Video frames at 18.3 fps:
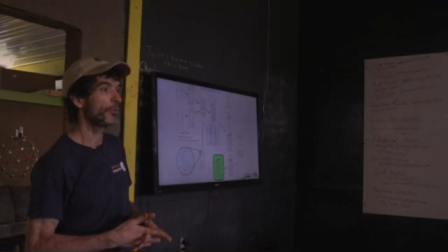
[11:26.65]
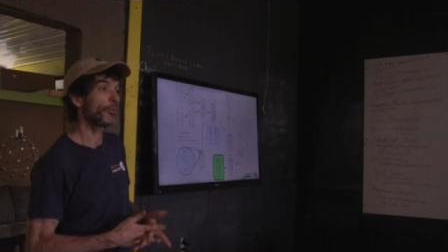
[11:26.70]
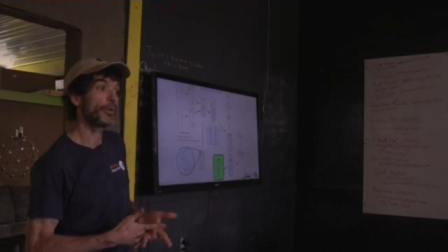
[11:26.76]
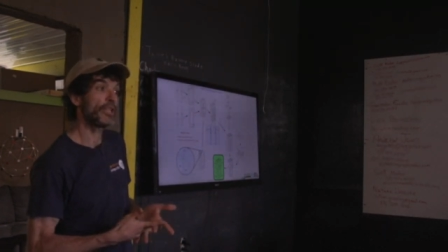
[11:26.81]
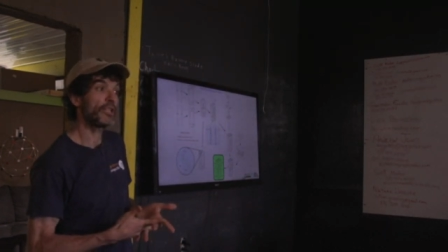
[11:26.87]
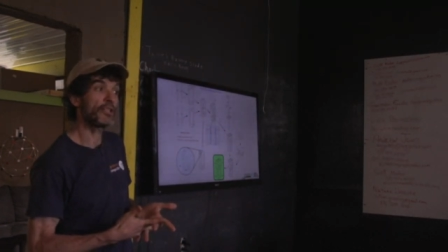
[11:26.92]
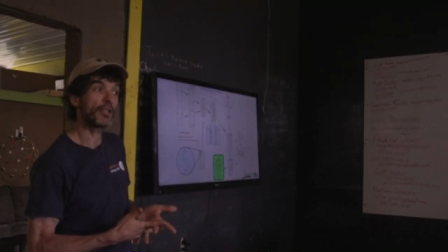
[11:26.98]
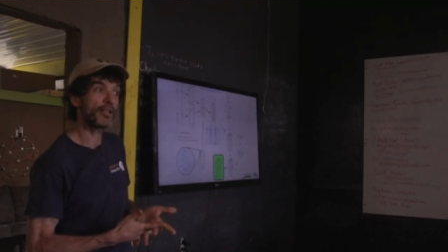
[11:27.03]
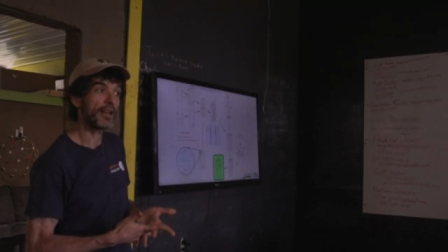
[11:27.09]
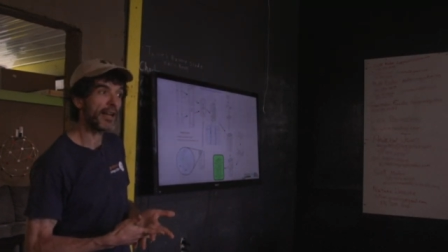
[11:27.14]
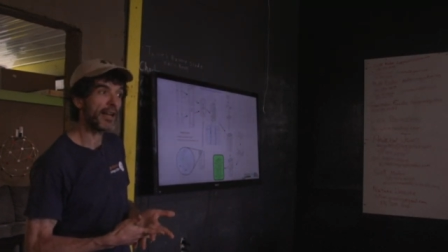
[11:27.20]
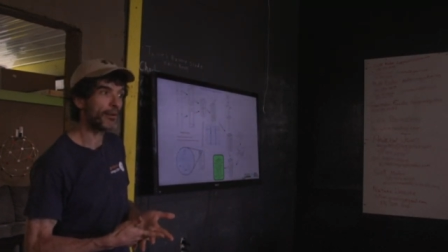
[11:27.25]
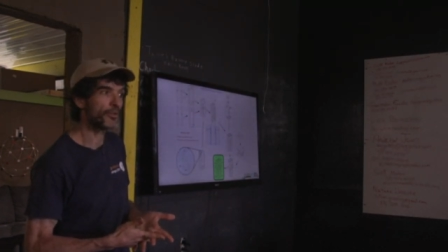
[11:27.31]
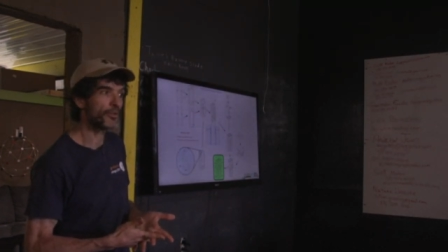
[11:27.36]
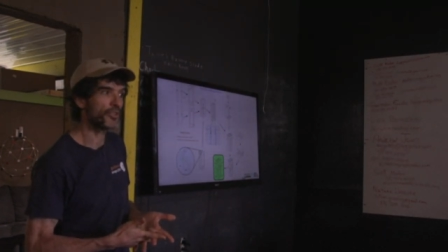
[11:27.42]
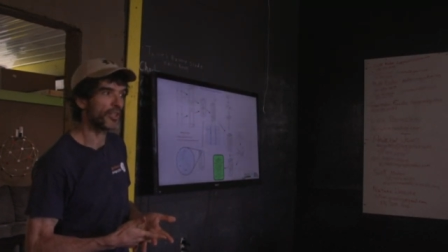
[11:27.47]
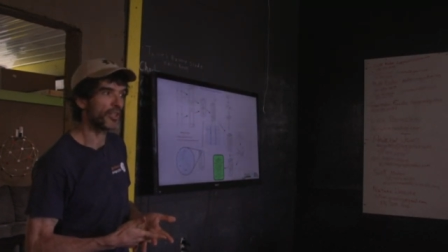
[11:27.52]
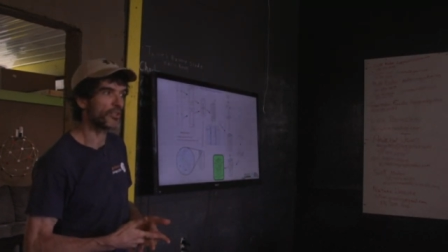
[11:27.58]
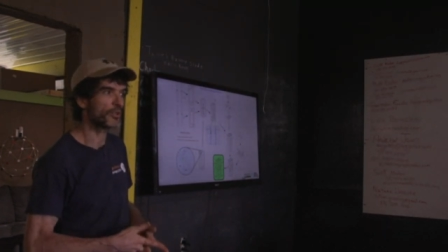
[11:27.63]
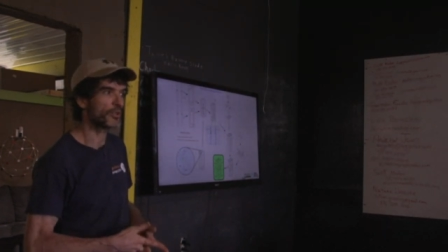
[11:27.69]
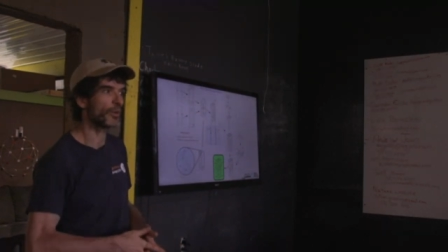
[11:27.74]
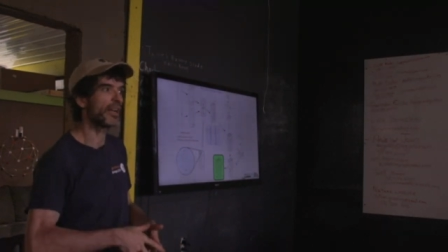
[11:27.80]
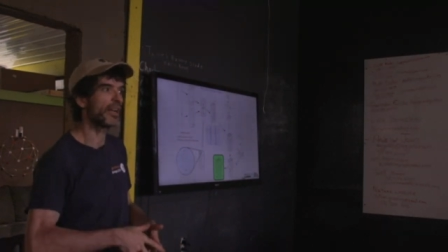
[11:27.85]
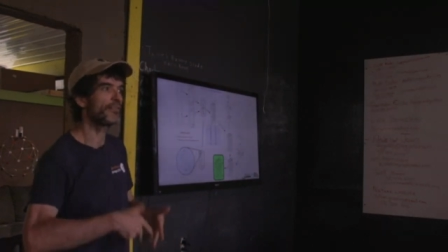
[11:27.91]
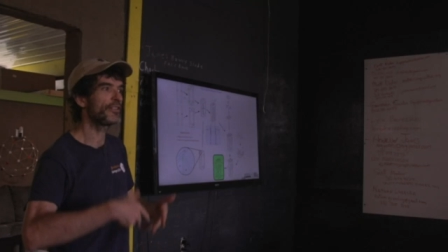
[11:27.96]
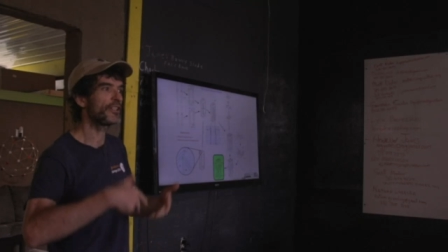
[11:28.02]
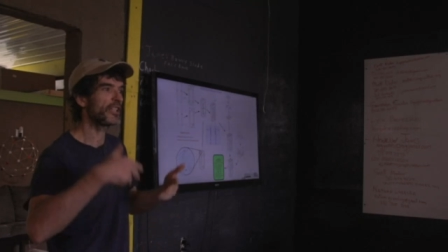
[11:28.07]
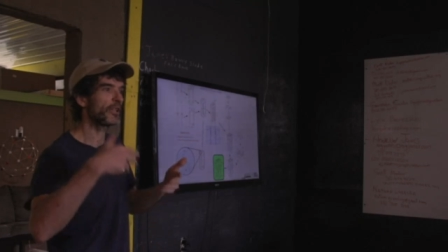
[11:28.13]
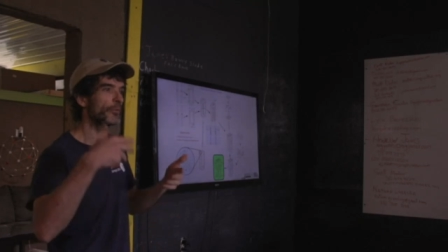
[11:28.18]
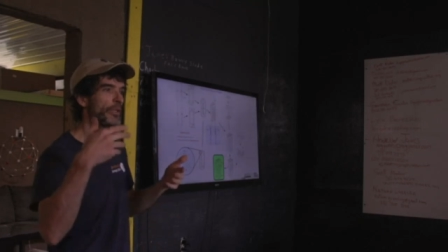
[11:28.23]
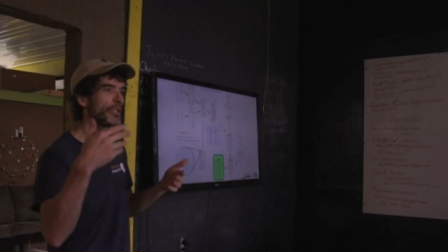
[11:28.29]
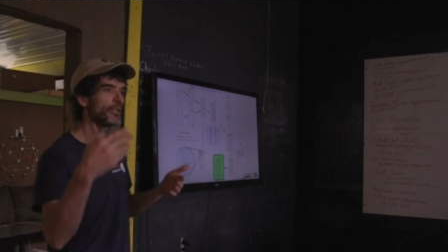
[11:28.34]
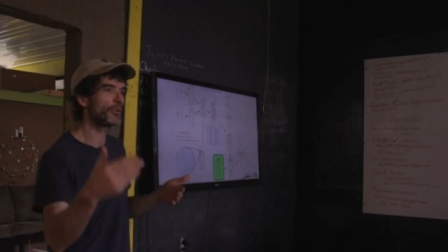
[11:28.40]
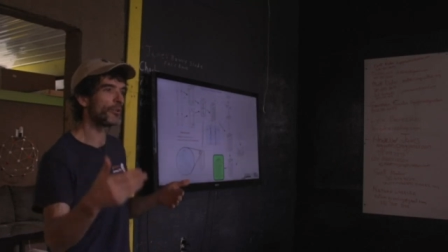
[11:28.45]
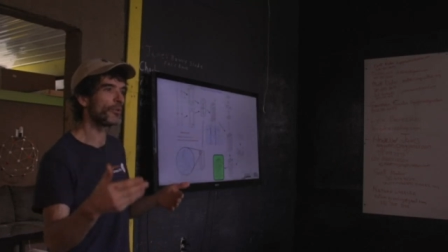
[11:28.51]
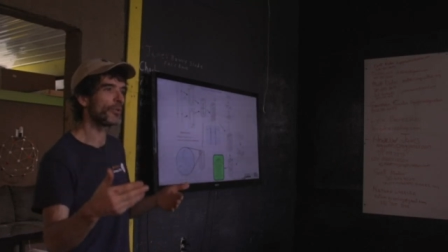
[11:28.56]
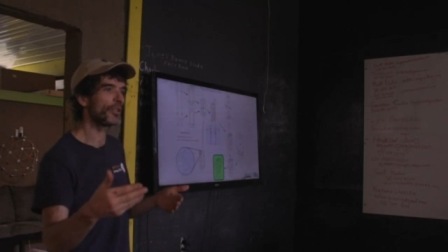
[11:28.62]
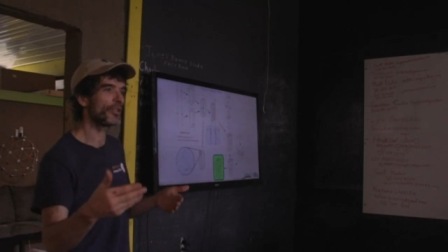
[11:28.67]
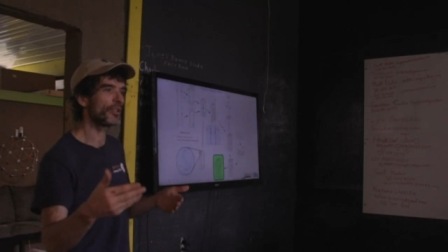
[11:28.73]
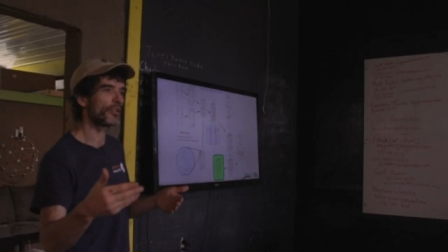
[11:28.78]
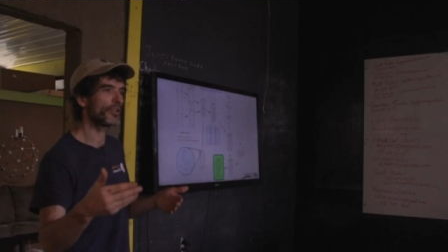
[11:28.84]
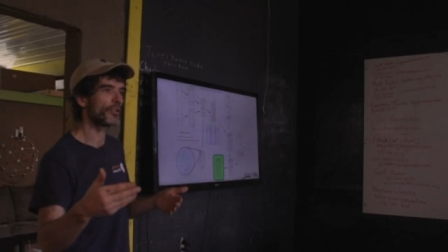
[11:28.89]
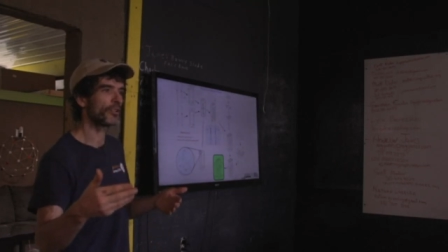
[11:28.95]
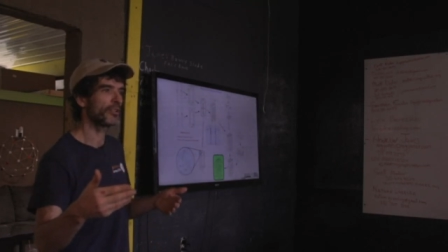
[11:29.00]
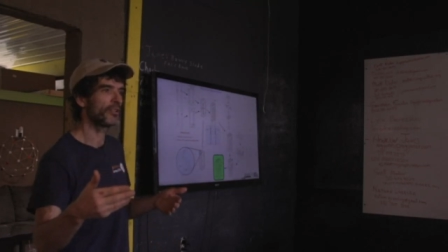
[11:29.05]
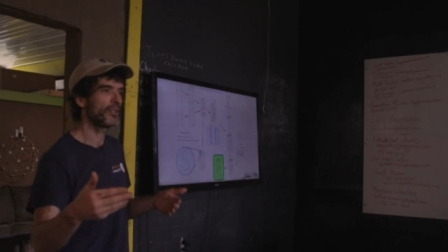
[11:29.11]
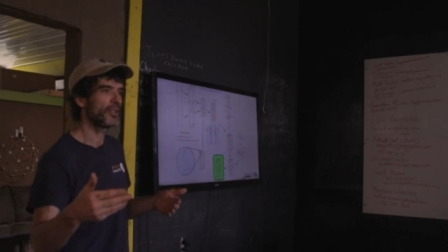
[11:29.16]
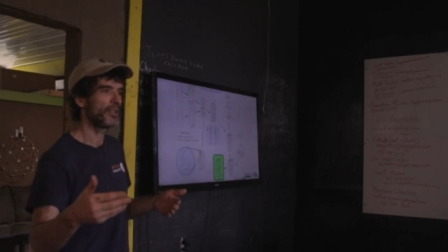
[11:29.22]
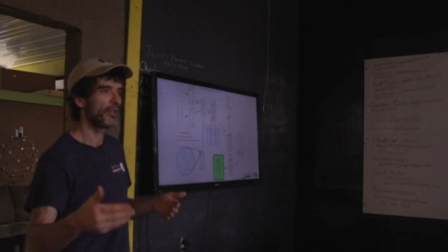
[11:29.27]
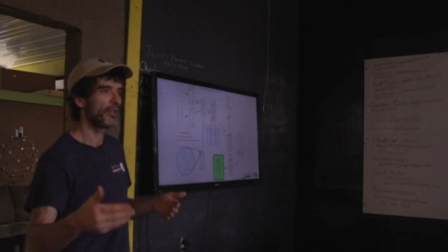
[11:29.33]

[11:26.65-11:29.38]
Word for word: We needed housing, so everything we do here,